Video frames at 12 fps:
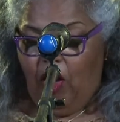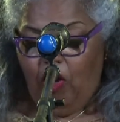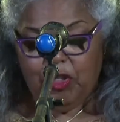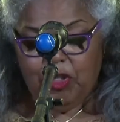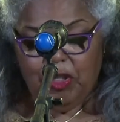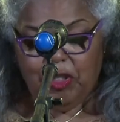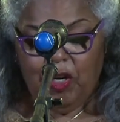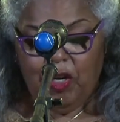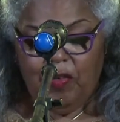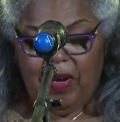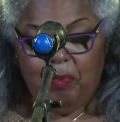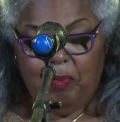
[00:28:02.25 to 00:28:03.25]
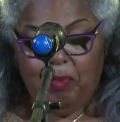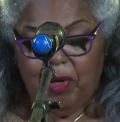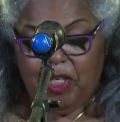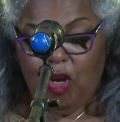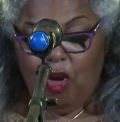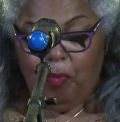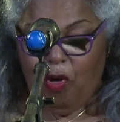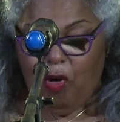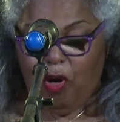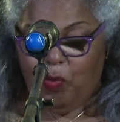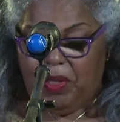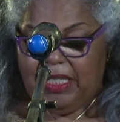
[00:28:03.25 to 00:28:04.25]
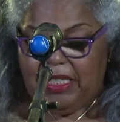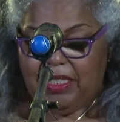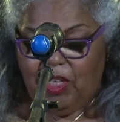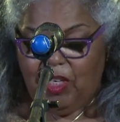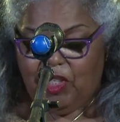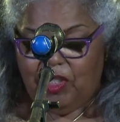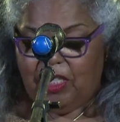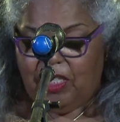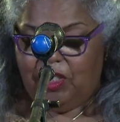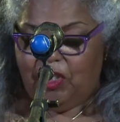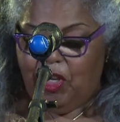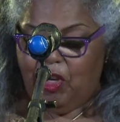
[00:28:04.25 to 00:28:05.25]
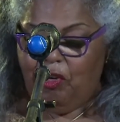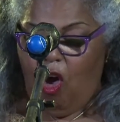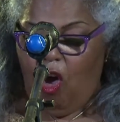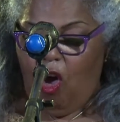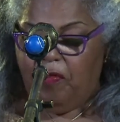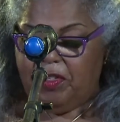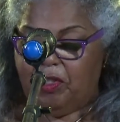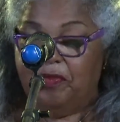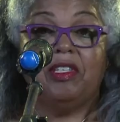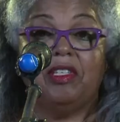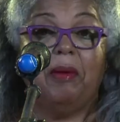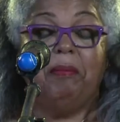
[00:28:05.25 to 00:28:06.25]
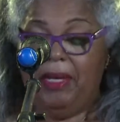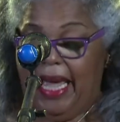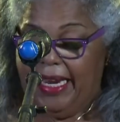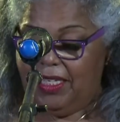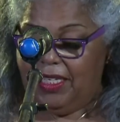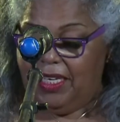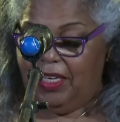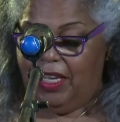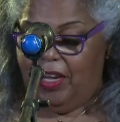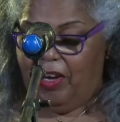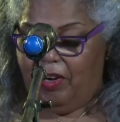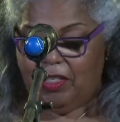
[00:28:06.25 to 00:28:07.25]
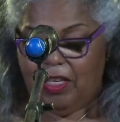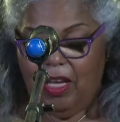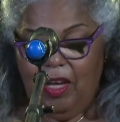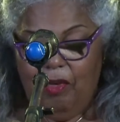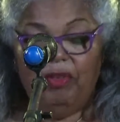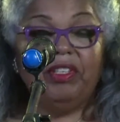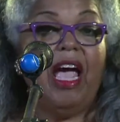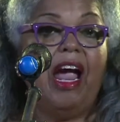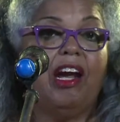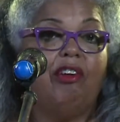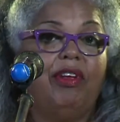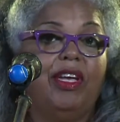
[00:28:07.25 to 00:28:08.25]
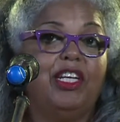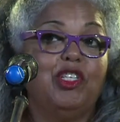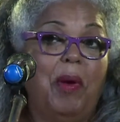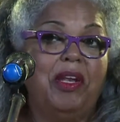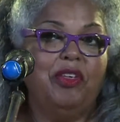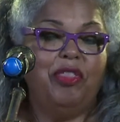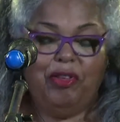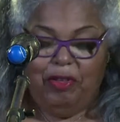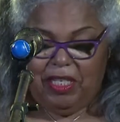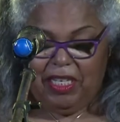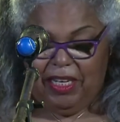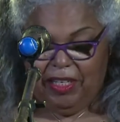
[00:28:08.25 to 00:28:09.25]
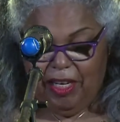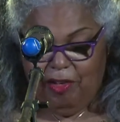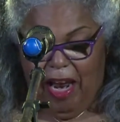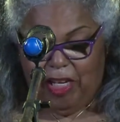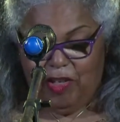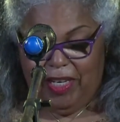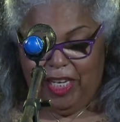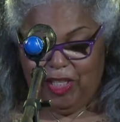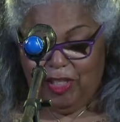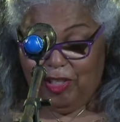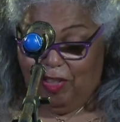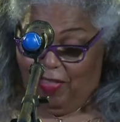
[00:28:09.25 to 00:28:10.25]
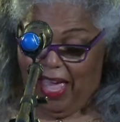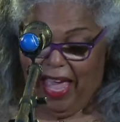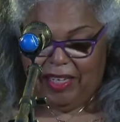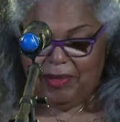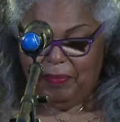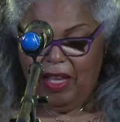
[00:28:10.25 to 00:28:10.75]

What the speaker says: I also served at the Bridgetown Port with distinction as a security officer for some 19 years, retiring in 2013. Congratulations on that.